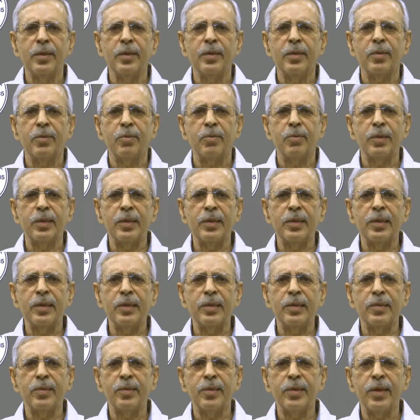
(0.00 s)
when they
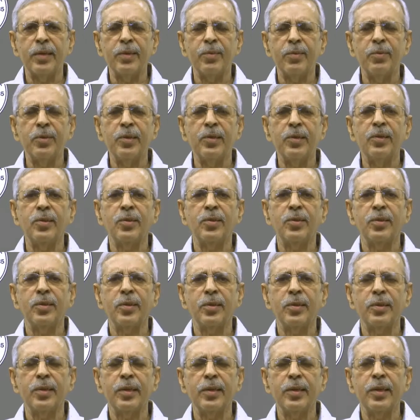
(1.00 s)
interact with each other,
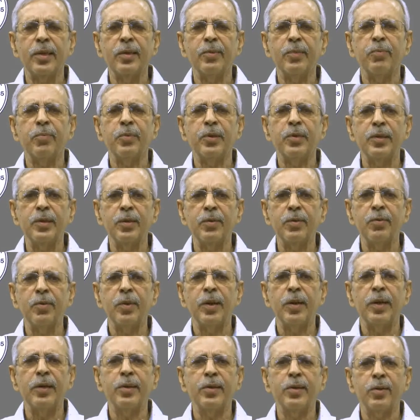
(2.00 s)
they can behave
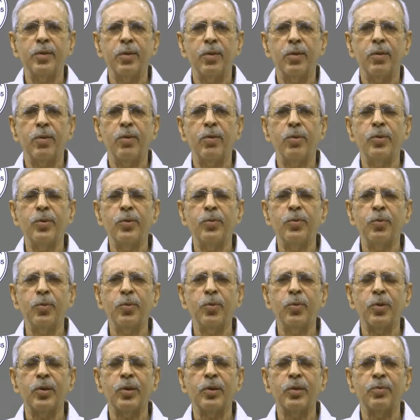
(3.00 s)
at all the
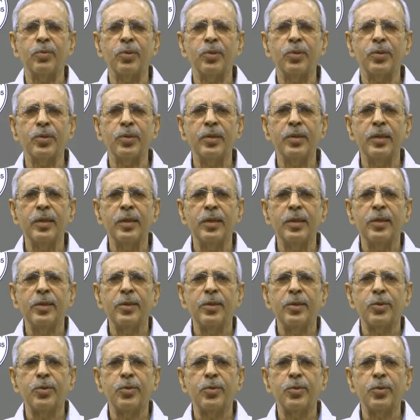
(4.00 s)
four levels.
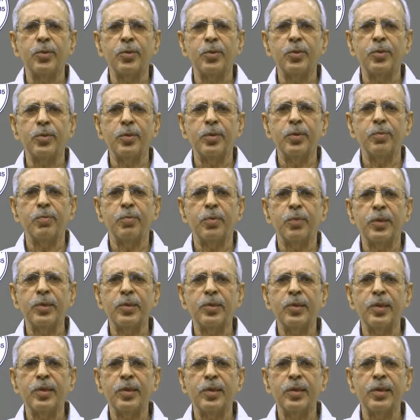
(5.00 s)
So,
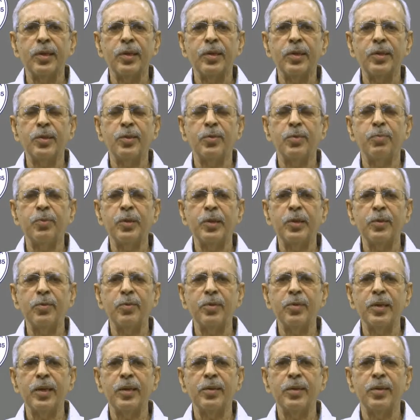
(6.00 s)
person A is
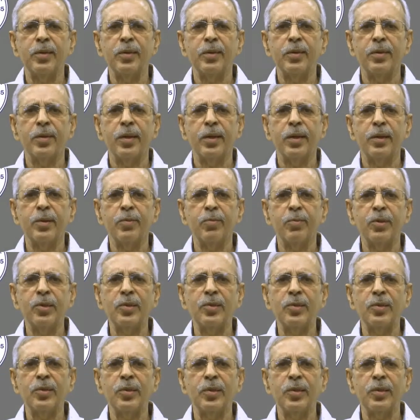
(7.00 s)
behaving at
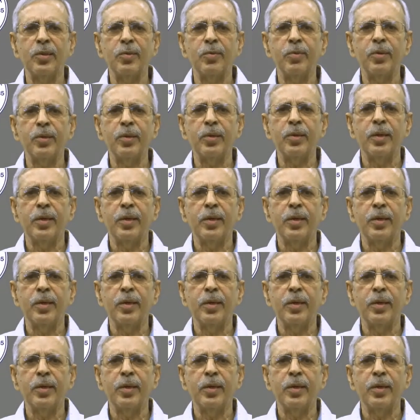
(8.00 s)
animalistic level,